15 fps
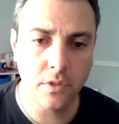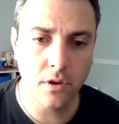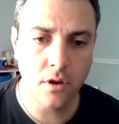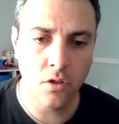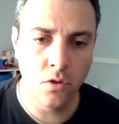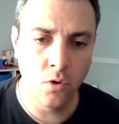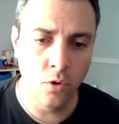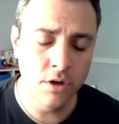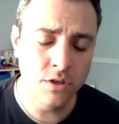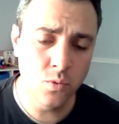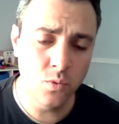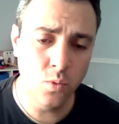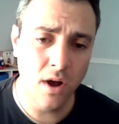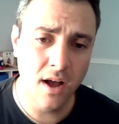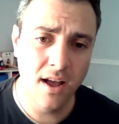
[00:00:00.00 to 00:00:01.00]
a reason
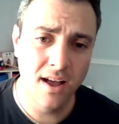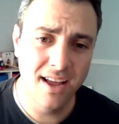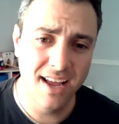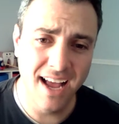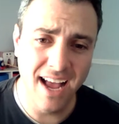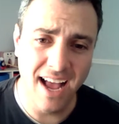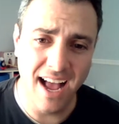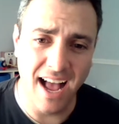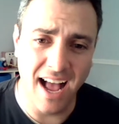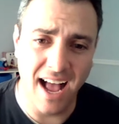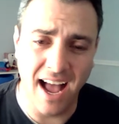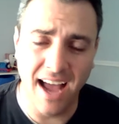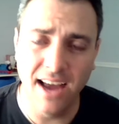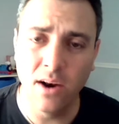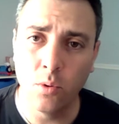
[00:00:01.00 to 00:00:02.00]
why
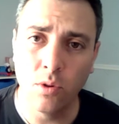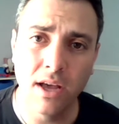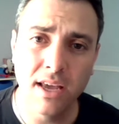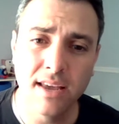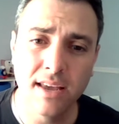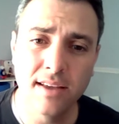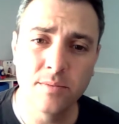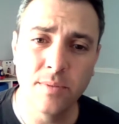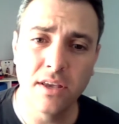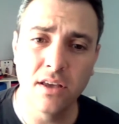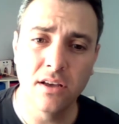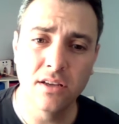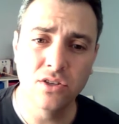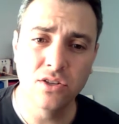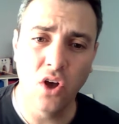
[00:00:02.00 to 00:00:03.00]
I don't like it is
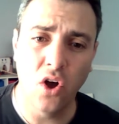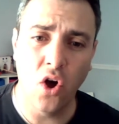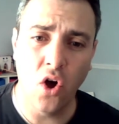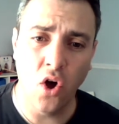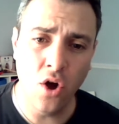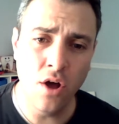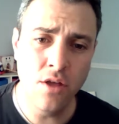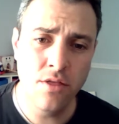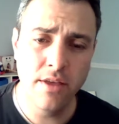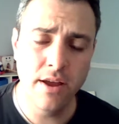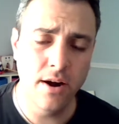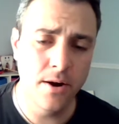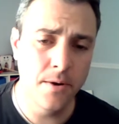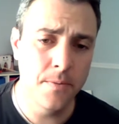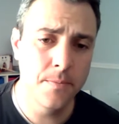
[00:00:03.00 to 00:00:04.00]
because on
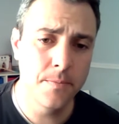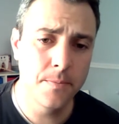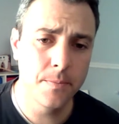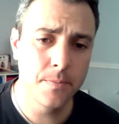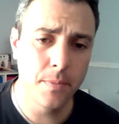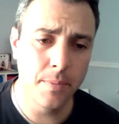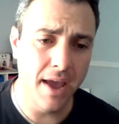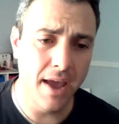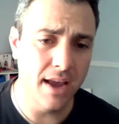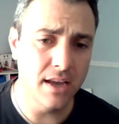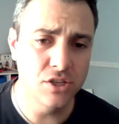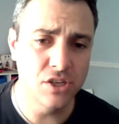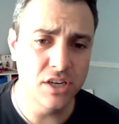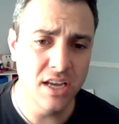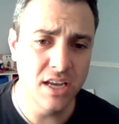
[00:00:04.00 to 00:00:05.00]
their
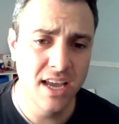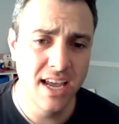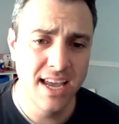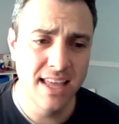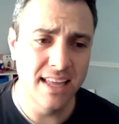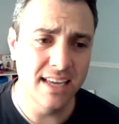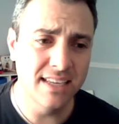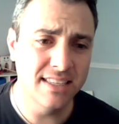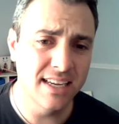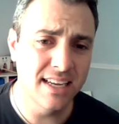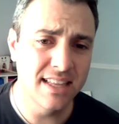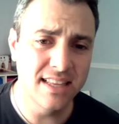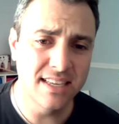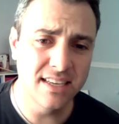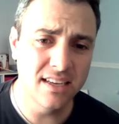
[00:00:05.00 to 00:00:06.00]
packaging they
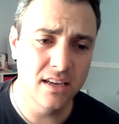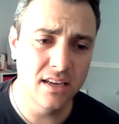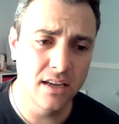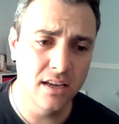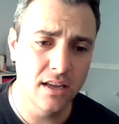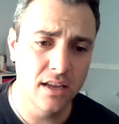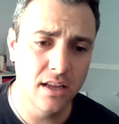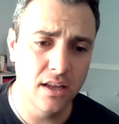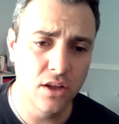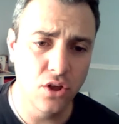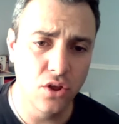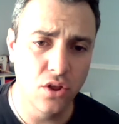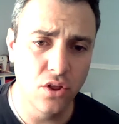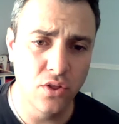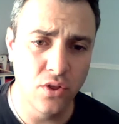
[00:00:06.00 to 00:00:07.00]
said that
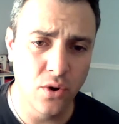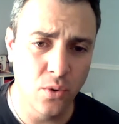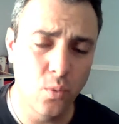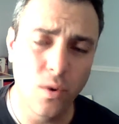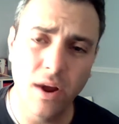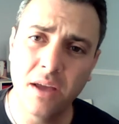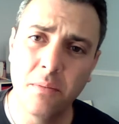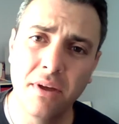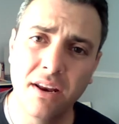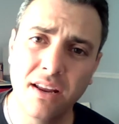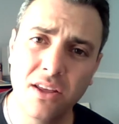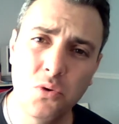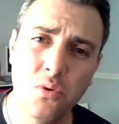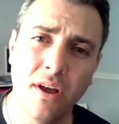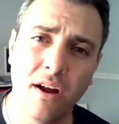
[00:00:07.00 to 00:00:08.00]
they're
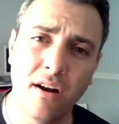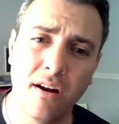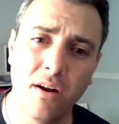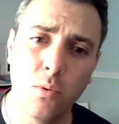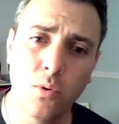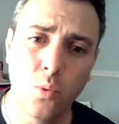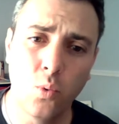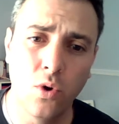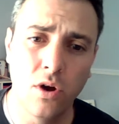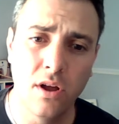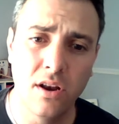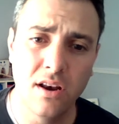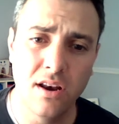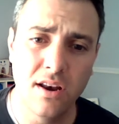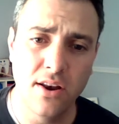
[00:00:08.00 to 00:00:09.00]
recommending you carry with
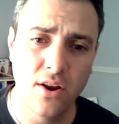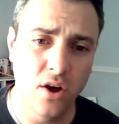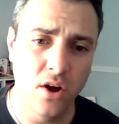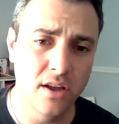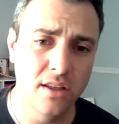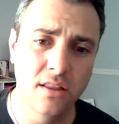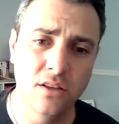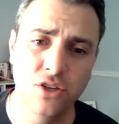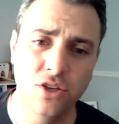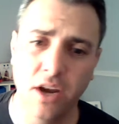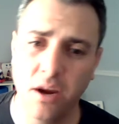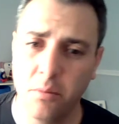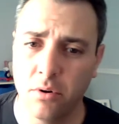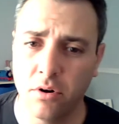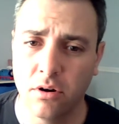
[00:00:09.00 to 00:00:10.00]
one not in the
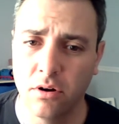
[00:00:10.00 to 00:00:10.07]
chamber.